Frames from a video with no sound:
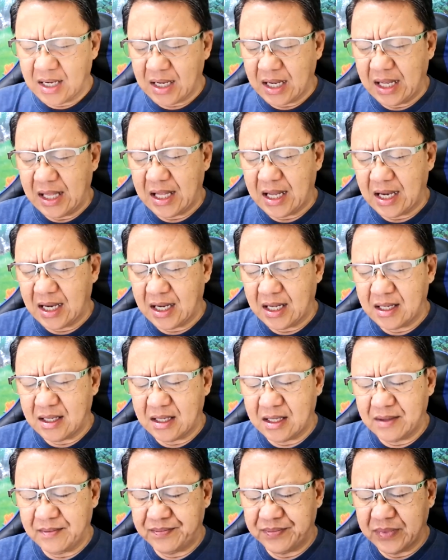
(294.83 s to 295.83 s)
kailangan.
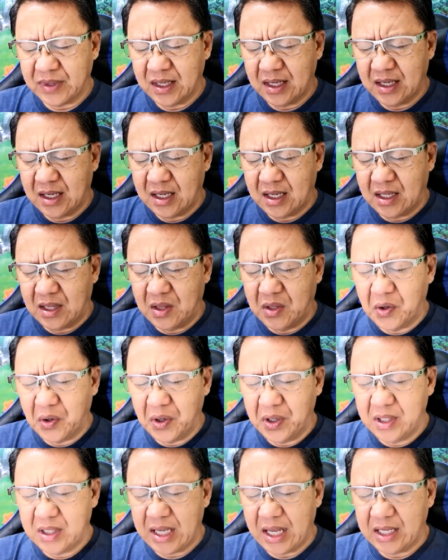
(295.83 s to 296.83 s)

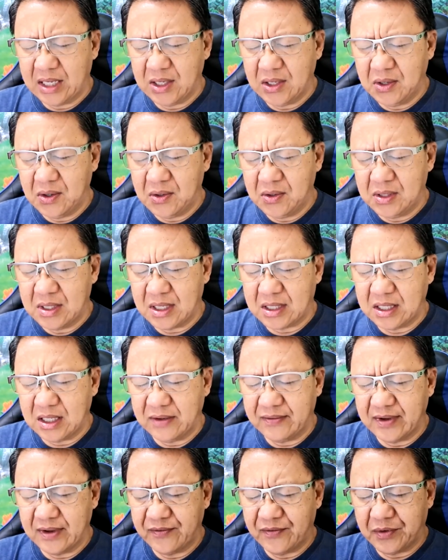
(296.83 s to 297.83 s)
Lord, thank you that
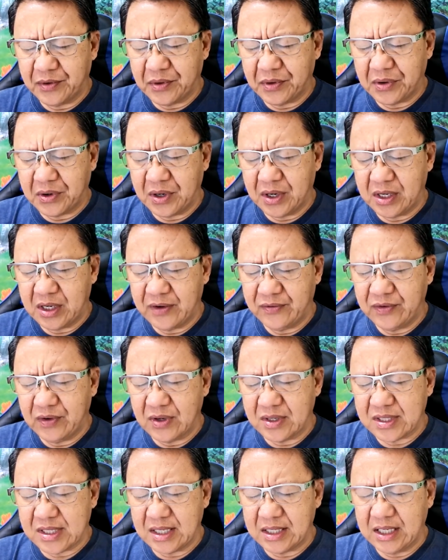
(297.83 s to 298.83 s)
even for the
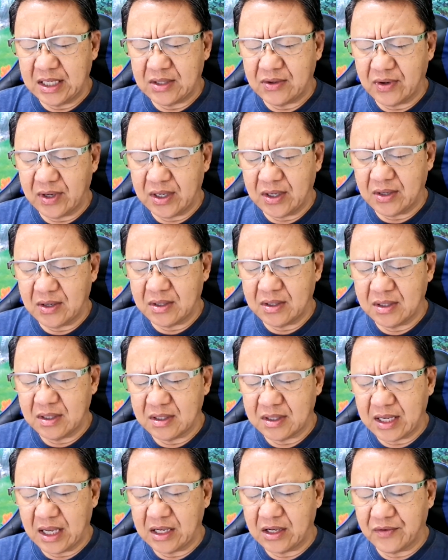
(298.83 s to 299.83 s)
viewers nandito ngayon,
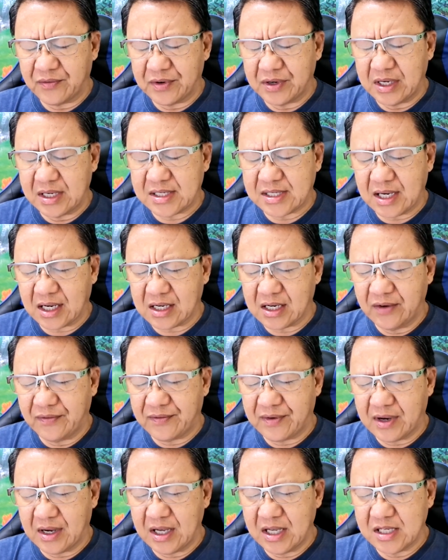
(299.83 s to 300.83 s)
Thank you for their
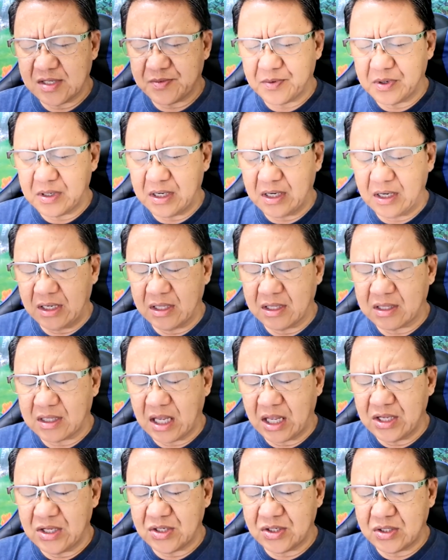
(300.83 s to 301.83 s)
sacrifice, for their
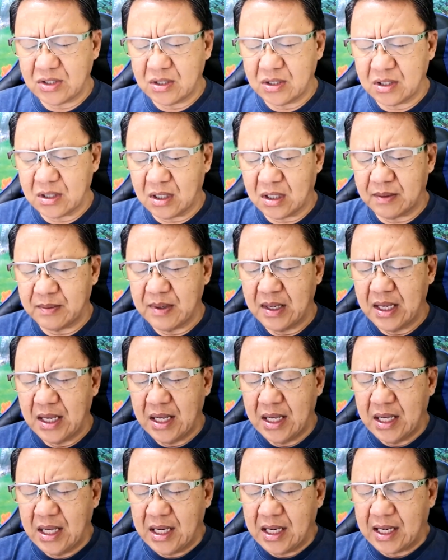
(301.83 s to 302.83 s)
intention of
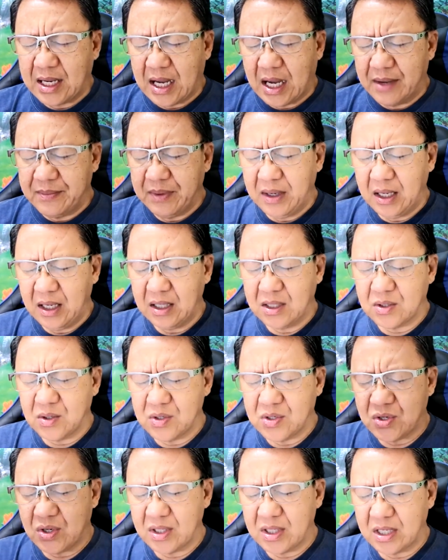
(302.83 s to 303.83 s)
coming to
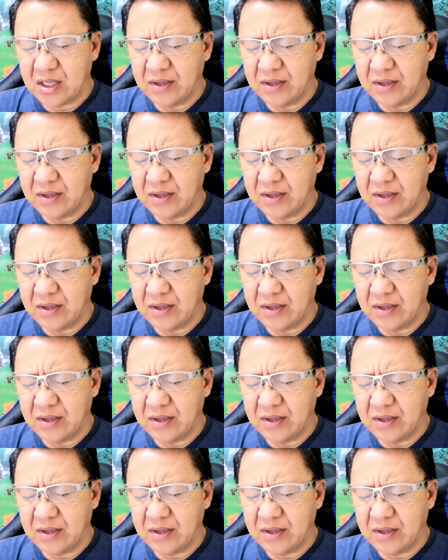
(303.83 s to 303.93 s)
join